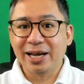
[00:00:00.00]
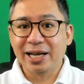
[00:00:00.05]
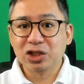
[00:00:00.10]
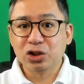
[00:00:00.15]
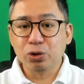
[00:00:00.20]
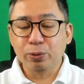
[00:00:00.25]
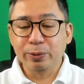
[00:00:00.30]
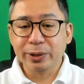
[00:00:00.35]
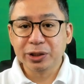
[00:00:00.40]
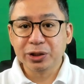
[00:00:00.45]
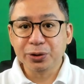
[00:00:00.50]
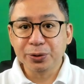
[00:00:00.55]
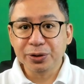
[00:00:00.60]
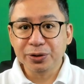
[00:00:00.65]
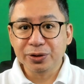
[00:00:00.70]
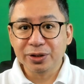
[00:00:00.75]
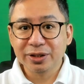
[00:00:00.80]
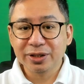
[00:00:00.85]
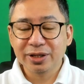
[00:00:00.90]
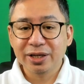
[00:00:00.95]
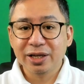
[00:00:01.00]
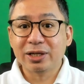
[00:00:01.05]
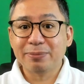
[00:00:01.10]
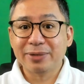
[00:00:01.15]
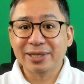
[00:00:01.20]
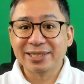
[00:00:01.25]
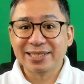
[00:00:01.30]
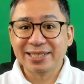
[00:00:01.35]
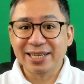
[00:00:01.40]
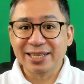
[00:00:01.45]
As to which union will
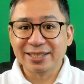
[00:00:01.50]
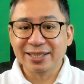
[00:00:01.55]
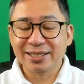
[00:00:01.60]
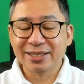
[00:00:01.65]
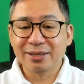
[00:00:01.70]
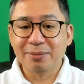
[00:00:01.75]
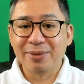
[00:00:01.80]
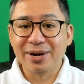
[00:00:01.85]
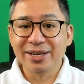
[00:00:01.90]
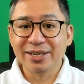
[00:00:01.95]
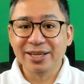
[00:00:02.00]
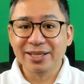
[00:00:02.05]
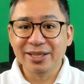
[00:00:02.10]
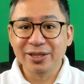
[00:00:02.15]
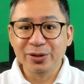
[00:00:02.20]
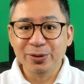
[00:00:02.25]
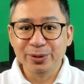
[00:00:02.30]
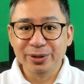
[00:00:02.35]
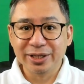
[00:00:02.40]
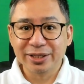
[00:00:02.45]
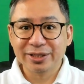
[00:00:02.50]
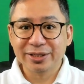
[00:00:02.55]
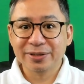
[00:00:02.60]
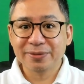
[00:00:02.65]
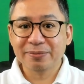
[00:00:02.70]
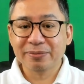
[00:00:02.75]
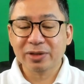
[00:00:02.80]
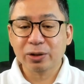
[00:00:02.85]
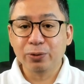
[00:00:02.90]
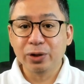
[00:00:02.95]
represent the bargaining
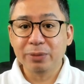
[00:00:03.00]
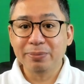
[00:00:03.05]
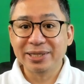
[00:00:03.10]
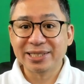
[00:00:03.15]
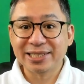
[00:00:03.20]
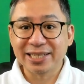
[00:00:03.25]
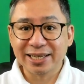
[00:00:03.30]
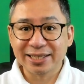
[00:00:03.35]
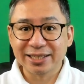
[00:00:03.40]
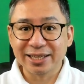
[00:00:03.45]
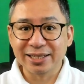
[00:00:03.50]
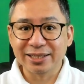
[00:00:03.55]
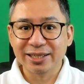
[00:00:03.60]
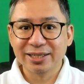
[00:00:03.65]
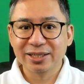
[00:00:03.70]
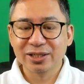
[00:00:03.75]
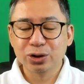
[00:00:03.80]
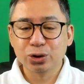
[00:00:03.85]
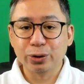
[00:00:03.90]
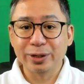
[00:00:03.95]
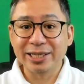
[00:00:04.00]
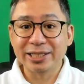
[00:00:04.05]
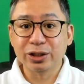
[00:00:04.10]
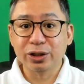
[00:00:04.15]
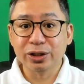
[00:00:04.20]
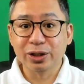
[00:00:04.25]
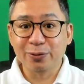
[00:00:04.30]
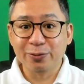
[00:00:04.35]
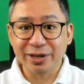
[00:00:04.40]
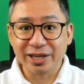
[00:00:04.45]
unit will be settled through a
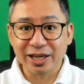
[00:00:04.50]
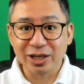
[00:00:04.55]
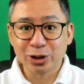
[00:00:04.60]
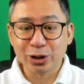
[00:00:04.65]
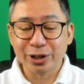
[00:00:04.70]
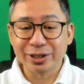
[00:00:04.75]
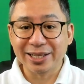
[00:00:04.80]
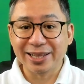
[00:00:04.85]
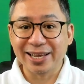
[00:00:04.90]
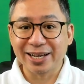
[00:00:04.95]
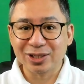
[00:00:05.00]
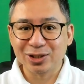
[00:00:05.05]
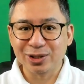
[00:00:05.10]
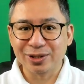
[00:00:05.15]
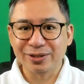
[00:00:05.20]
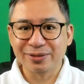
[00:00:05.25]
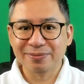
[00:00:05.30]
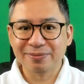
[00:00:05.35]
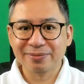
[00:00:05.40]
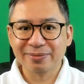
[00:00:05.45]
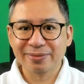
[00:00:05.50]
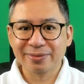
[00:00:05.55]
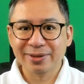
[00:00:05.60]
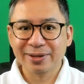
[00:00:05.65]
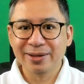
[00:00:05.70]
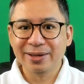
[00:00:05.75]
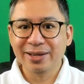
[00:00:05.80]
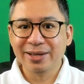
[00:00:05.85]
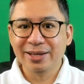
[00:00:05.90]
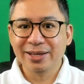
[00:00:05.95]
certification election.
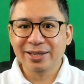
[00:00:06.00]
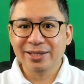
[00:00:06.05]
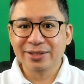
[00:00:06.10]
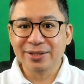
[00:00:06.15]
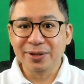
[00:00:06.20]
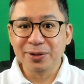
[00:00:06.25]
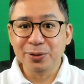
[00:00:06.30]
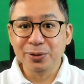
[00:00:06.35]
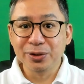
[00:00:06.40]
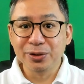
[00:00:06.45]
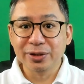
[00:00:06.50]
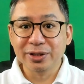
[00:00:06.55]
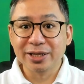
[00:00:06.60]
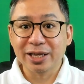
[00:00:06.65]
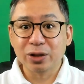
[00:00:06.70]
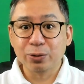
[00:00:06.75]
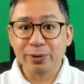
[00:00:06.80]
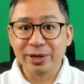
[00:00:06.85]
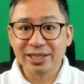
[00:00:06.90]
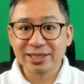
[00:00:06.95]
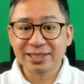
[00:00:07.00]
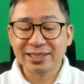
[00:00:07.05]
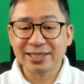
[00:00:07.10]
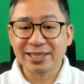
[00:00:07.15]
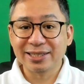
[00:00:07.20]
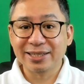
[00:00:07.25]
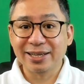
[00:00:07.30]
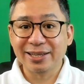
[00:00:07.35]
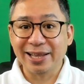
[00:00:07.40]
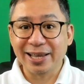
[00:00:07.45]
The union that
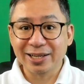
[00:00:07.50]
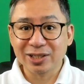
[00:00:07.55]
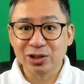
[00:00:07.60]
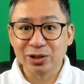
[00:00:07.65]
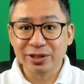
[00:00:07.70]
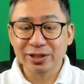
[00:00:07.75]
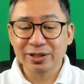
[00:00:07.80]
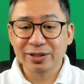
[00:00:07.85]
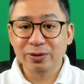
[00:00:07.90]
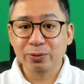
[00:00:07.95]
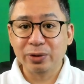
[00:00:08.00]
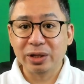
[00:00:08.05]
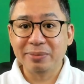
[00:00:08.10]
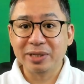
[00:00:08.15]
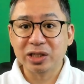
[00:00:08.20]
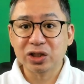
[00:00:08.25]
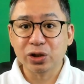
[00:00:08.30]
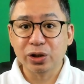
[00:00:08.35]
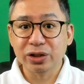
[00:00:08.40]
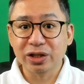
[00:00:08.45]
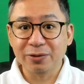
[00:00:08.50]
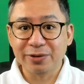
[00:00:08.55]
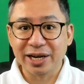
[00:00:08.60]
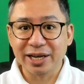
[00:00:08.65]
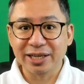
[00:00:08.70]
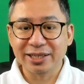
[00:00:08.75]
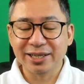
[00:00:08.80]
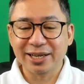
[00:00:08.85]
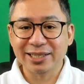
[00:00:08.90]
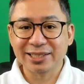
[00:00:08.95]
wins in the election will be
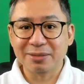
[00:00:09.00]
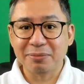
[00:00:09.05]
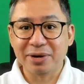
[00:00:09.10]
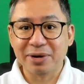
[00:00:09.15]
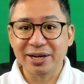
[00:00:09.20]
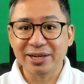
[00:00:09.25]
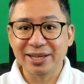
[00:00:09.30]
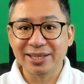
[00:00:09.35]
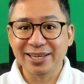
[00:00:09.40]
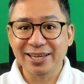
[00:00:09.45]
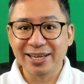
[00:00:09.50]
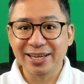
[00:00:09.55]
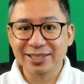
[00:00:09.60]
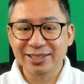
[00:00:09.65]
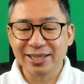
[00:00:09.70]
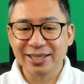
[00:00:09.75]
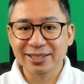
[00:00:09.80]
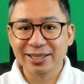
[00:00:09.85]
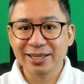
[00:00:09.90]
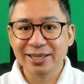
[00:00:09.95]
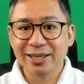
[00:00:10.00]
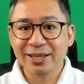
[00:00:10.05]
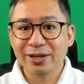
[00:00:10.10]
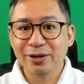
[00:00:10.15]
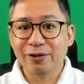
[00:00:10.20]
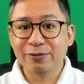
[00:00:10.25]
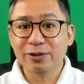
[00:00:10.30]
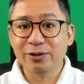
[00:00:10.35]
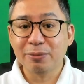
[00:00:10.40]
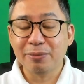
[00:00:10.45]
certified as the bargaining agent
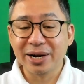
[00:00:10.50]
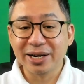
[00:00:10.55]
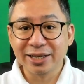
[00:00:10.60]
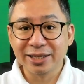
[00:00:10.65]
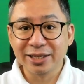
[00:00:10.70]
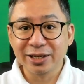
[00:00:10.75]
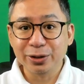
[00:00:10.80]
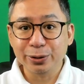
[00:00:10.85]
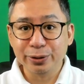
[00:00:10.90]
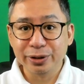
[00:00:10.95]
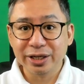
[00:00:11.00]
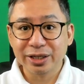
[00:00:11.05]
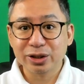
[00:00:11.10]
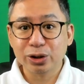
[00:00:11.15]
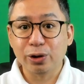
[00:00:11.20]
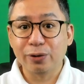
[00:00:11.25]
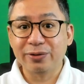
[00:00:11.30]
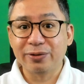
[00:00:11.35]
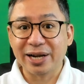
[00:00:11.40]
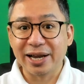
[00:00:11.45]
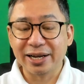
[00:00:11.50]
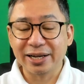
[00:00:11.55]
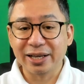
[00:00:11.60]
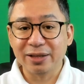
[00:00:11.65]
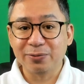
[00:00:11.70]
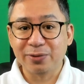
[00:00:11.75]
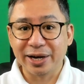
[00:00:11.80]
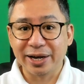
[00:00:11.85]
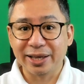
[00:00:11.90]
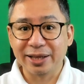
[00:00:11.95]
of the bargaining unit of
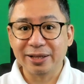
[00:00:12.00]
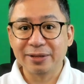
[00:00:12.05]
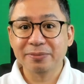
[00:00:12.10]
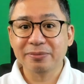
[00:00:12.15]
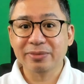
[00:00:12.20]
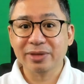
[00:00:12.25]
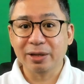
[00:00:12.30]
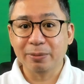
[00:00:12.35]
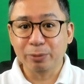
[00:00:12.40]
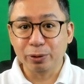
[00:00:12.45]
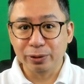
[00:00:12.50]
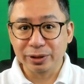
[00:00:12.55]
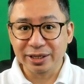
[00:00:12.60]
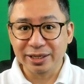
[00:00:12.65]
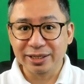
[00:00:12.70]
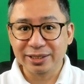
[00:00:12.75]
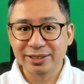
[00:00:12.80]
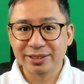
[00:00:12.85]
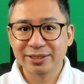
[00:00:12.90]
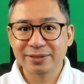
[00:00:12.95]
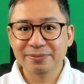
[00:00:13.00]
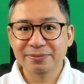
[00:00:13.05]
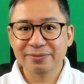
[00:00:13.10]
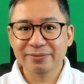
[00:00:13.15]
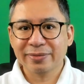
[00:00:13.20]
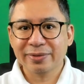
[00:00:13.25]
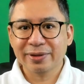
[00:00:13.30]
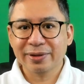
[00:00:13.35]
rank and file employees.